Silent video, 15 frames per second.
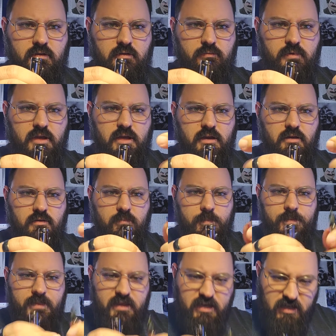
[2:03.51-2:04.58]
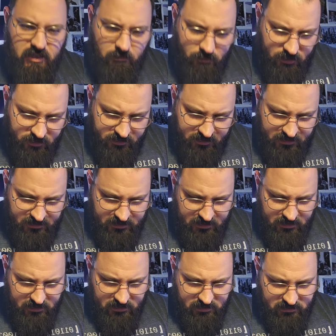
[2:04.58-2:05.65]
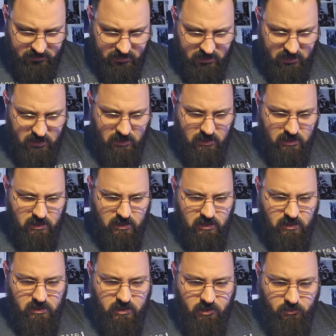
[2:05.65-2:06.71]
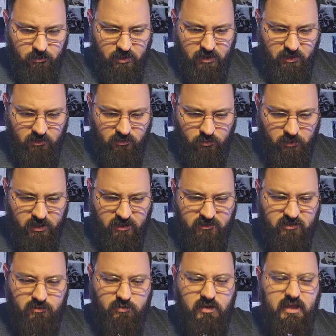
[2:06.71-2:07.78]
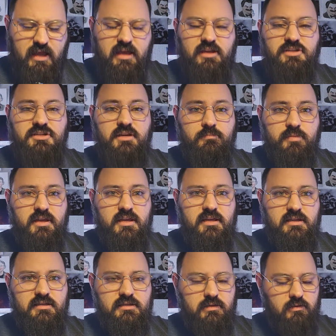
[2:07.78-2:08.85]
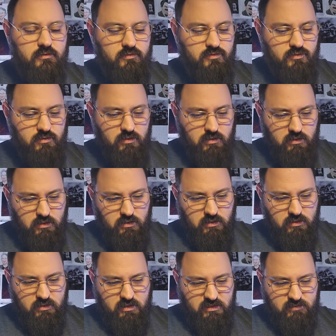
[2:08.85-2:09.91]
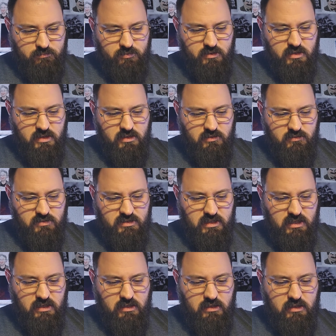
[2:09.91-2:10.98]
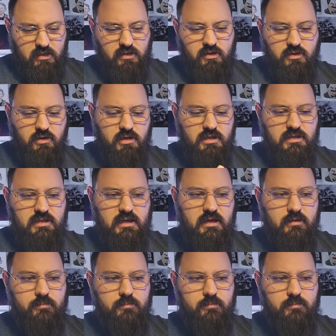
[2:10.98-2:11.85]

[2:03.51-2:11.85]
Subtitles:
There we go. The nib on this is a Urine 22K GP, so that's pretty interesting. Good.